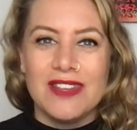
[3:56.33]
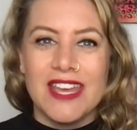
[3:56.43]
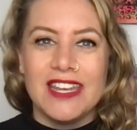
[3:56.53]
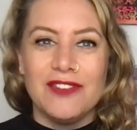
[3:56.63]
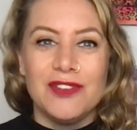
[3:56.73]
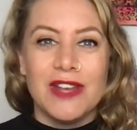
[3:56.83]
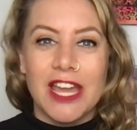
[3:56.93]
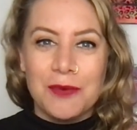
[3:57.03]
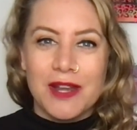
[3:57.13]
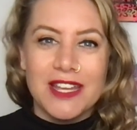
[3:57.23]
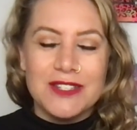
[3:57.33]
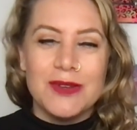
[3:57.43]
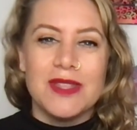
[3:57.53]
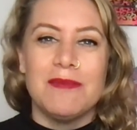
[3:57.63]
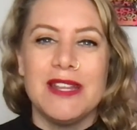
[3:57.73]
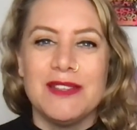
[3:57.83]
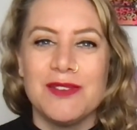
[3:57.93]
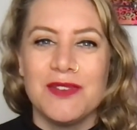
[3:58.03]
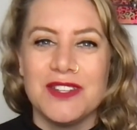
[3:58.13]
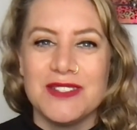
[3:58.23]
And if you like what I do, then please feel
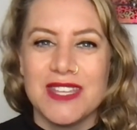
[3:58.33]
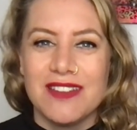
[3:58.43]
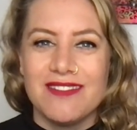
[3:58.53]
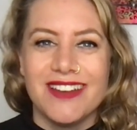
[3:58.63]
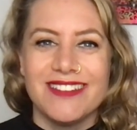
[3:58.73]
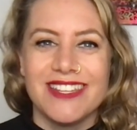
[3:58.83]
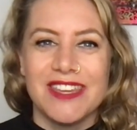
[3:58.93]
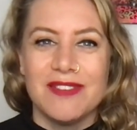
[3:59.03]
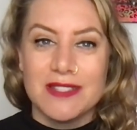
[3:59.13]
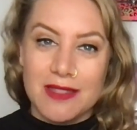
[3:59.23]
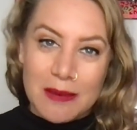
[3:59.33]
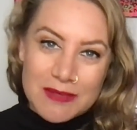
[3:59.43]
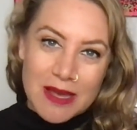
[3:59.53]
free to stick around and give us a thumbs